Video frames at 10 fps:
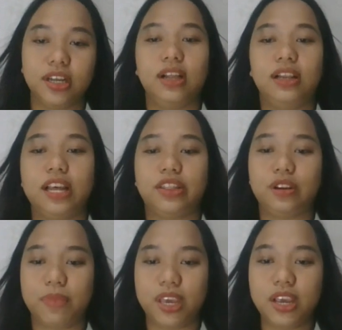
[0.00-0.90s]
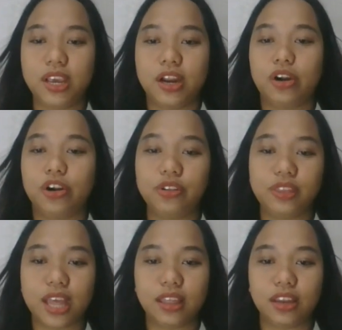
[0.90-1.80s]
Letter B.
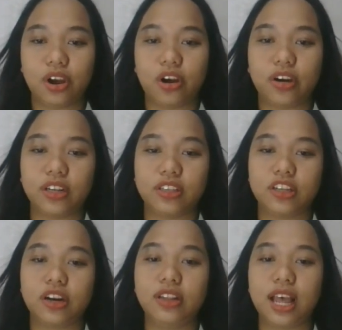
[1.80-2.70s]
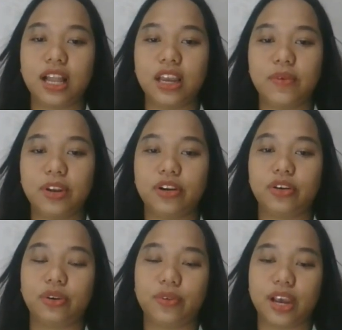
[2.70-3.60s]
Rooted in oral storytelling with
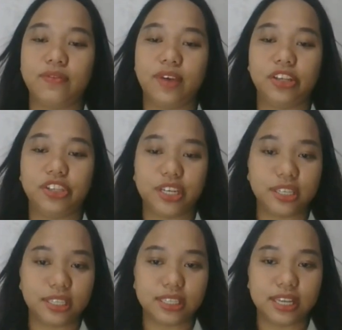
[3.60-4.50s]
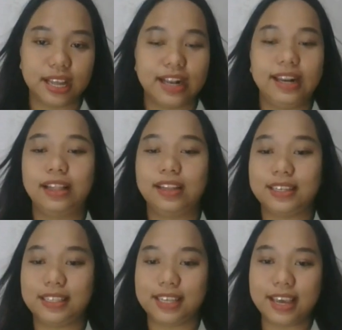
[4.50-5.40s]
heroic adventures. Letter
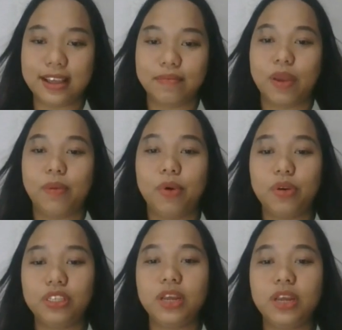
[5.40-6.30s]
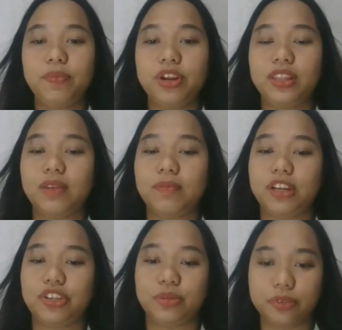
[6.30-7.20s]
C. Mostly printed
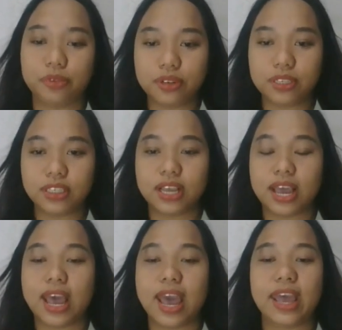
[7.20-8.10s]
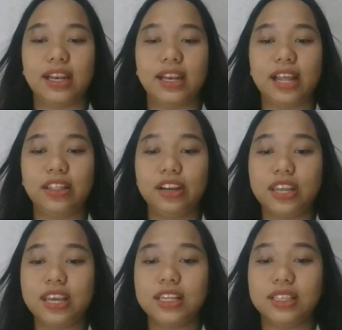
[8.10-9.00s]
picture books. And letter
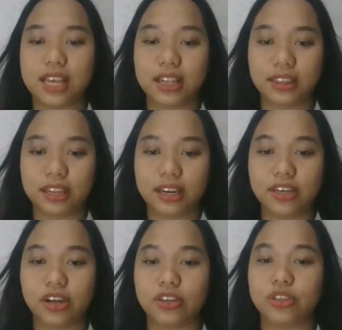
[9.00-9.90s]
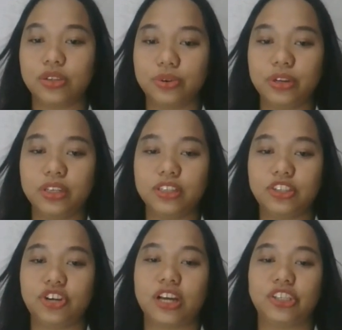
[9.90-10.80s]
D. Centered on school
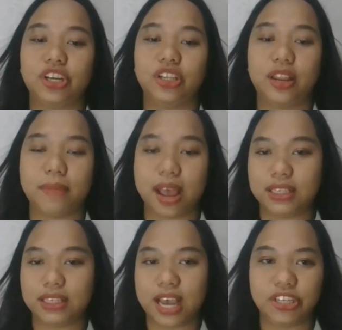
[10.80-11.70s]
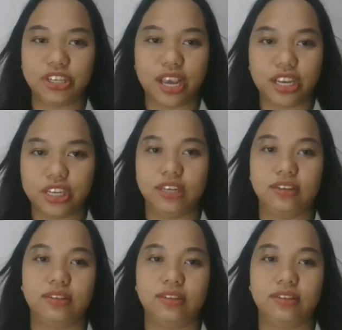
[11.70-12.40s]
instruction and mass education.